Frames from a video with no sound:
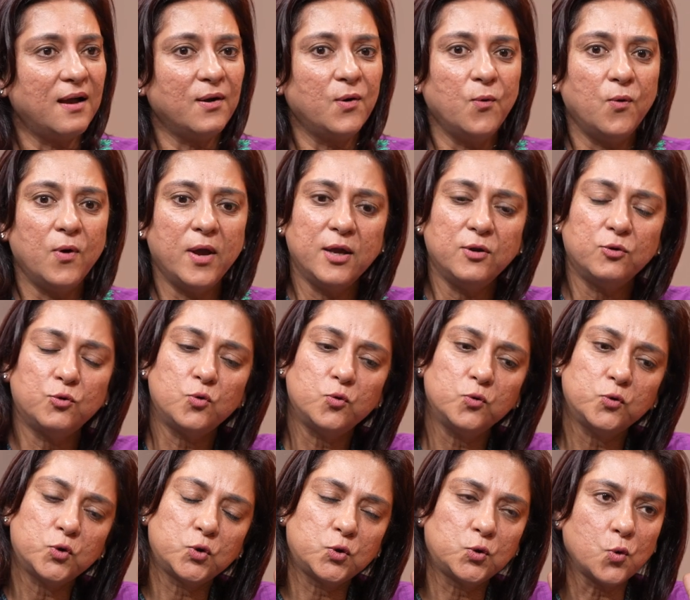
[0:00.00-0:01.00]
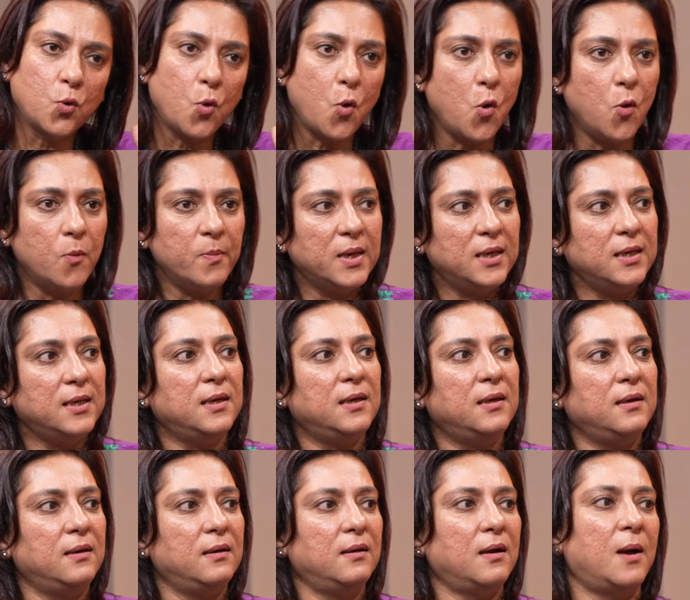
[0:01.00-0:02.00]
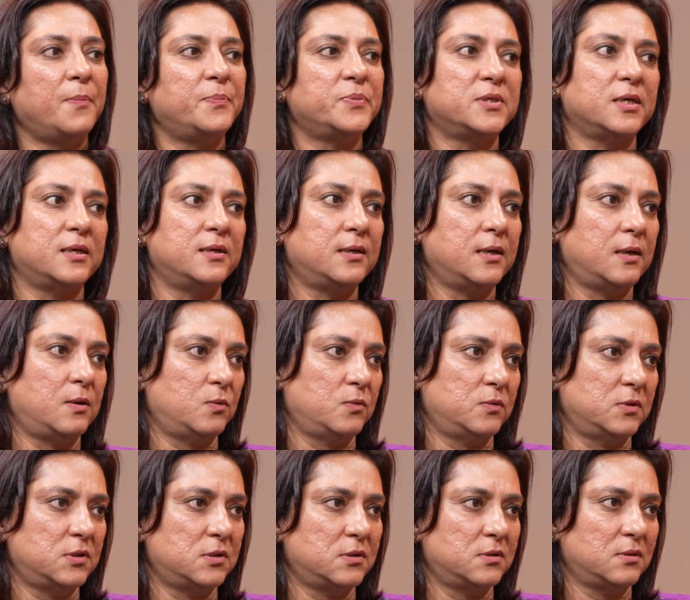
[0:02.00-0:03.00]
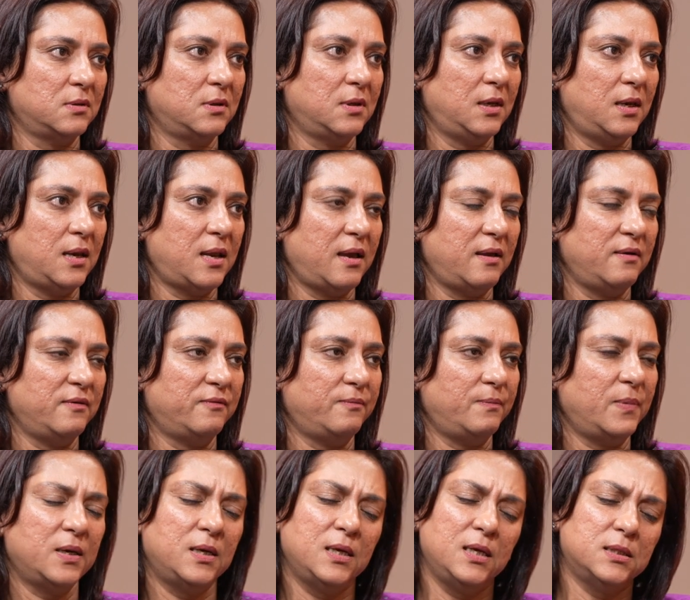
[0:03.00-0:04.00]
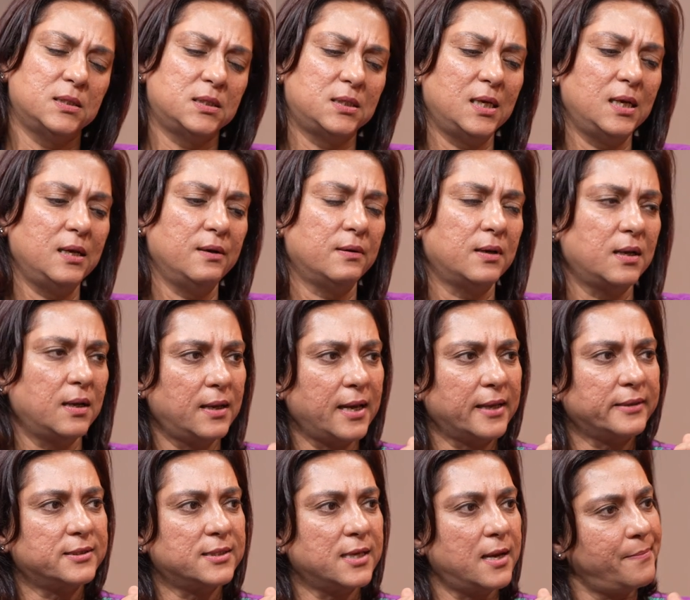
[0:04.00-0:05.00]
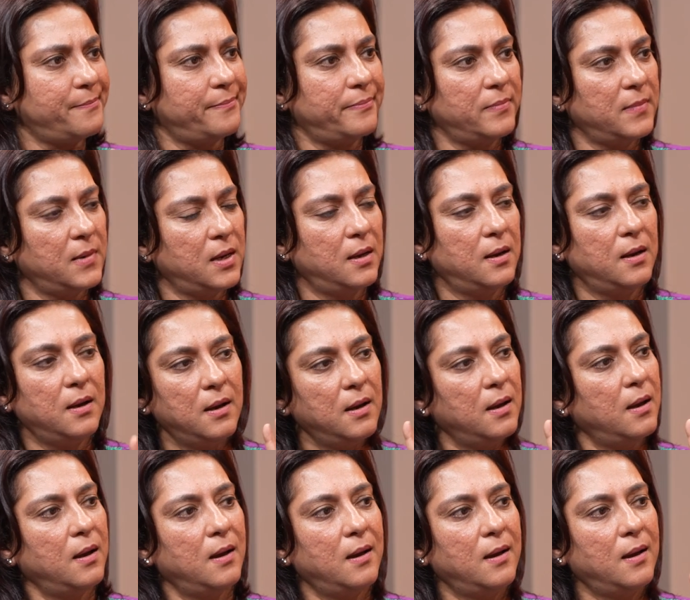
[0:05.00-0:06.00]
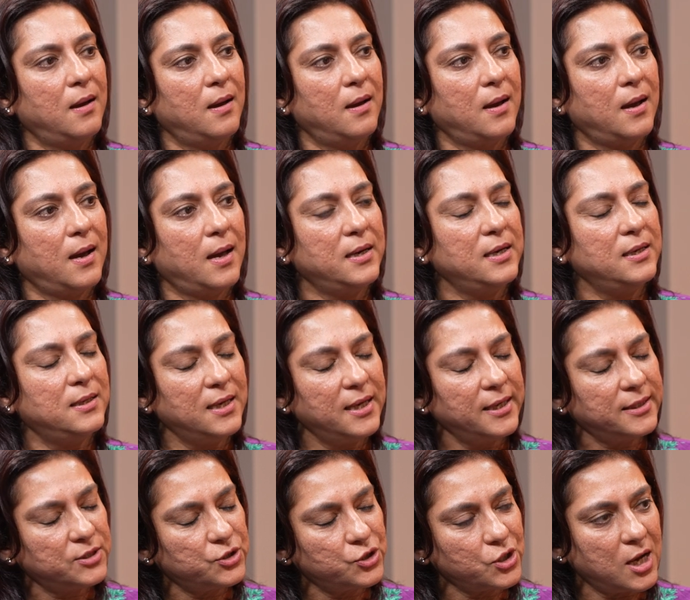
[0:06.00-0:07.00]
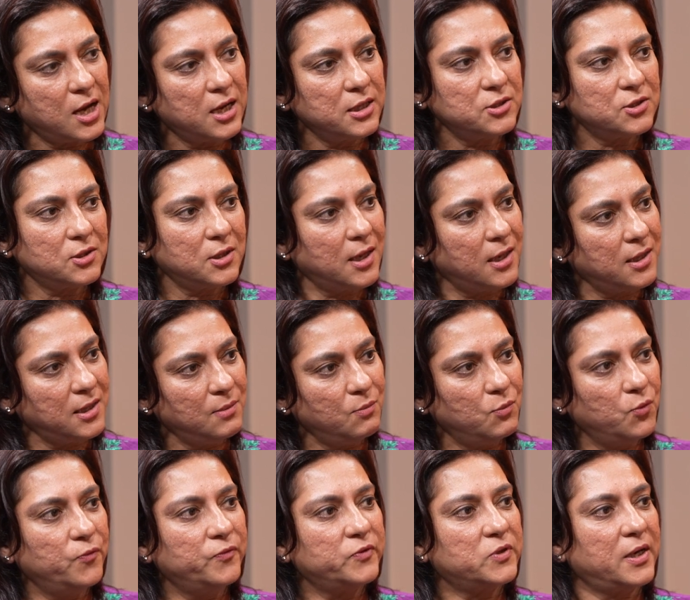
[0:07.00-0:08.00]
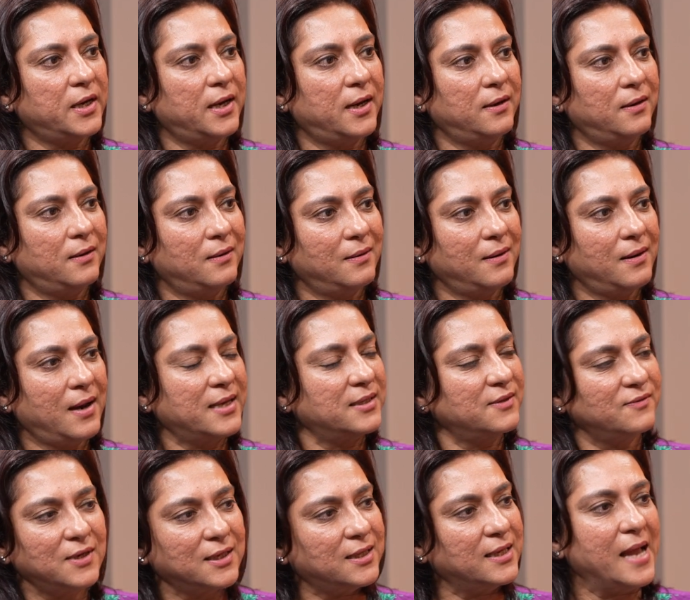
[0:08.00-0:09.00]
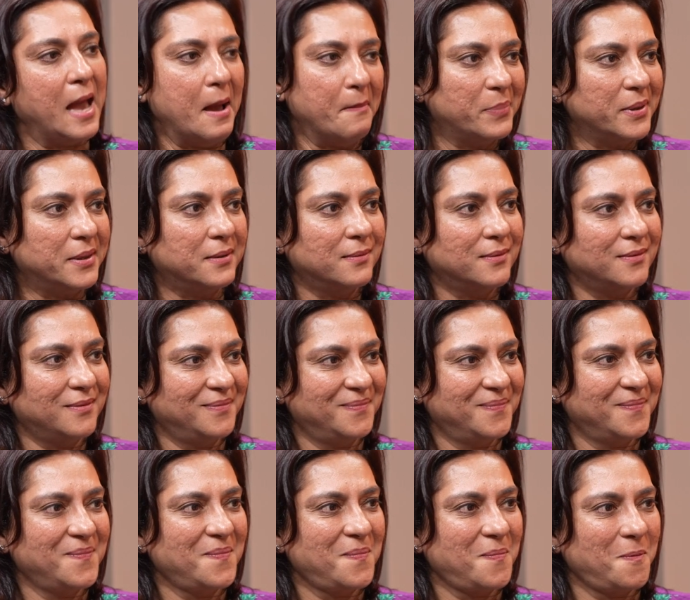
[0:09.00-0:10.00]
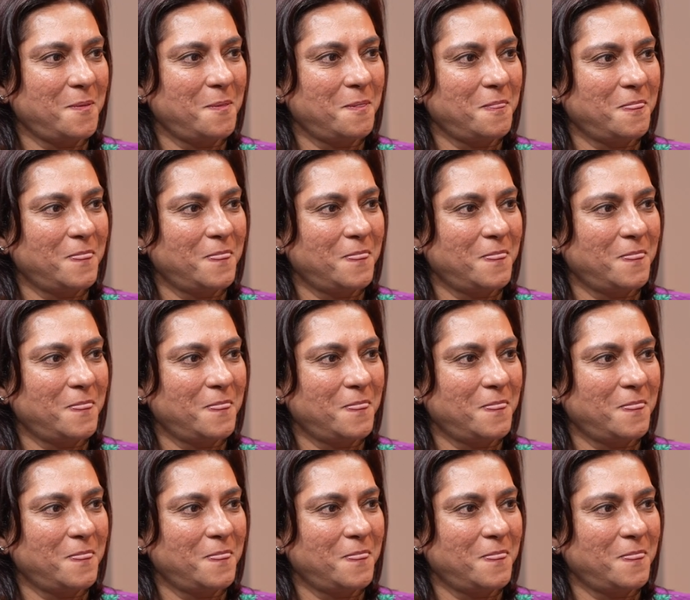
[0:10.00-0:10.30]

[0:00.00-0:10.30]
going through so many ups and downs in life, but he still gets up and he takes charge and he moves ahead as if nothing happened. And